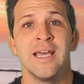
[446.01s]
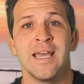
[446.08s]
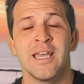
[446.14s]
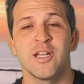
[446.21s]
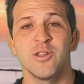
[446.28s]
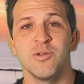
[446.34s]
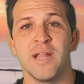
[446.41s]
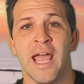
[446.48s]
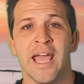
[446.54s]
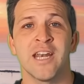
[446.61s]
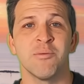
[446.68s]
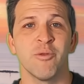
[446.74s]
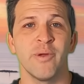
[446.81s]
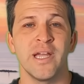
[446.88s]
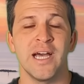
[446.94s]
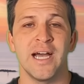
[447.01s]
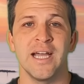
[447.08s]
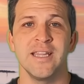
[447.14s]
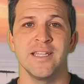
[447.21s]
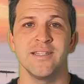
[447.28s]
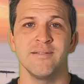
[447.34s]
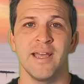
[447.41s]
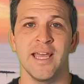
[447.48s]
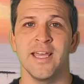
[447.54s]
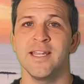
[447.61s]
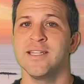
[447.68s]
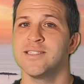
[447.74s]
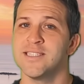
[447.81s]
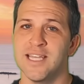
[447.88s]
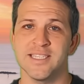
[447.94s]
include Anna Maria Island
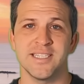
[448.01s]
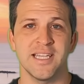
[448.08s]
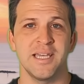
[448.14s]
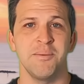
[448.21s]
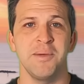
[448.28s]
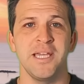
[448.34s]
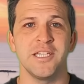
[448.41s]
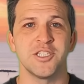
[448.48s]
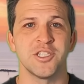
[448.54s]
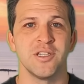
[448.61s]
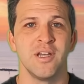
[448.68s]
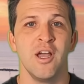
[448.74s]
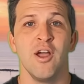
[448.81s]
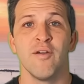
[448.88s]
and Siesta Key Beach.